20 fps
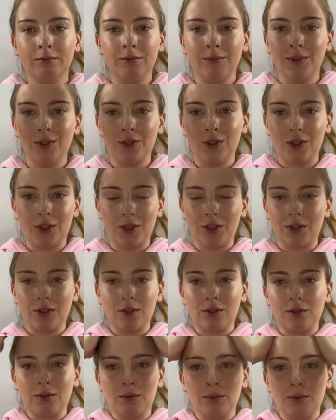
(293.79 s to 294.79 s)

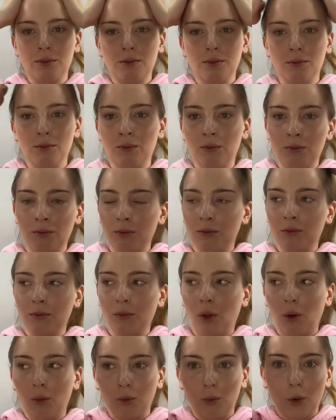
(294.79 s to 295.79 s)
just
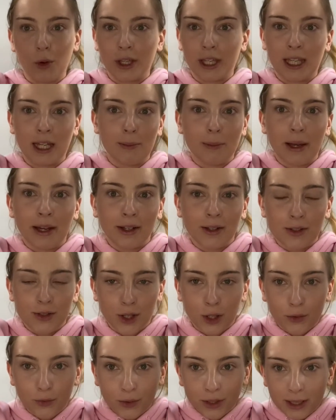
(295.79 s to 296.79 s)
not working at Macca's,
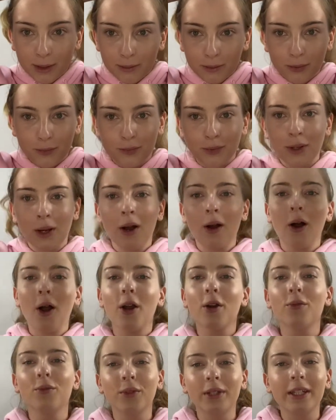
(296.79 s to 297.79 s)
hopefully.
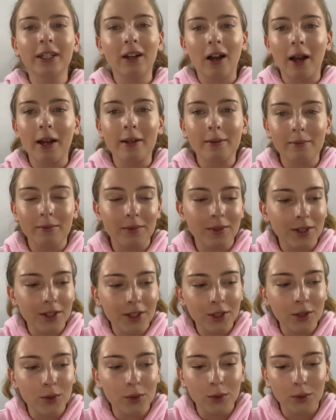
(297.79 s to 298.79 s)
Hopefully I'm
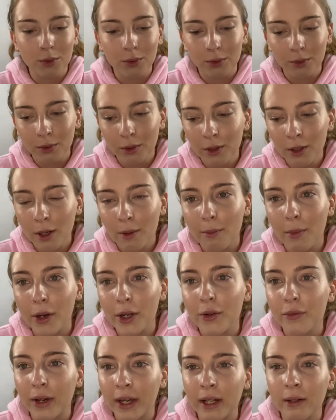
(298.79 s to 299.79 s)
still
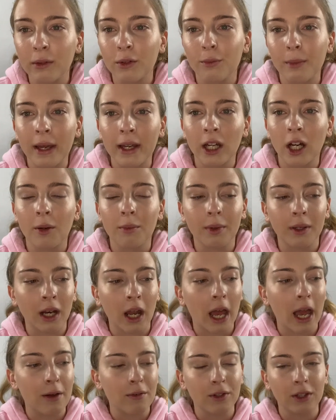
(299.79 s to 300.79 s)
motivated with makeup and I
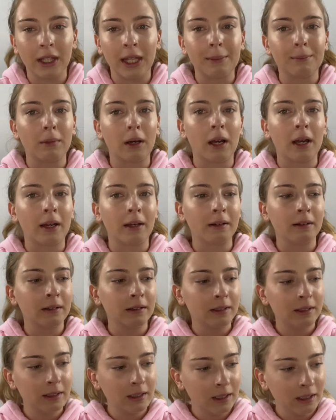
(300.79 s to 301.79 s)
haven't let my
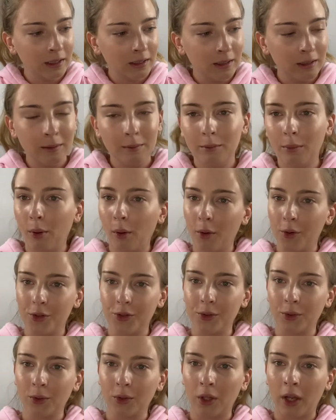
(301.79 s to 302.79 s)

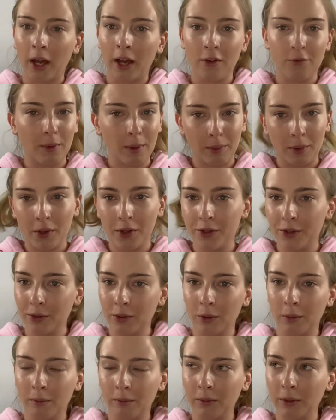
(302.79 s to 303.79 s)
personal life, my
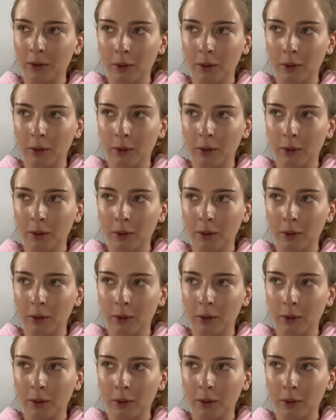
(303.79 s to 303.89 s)
personal little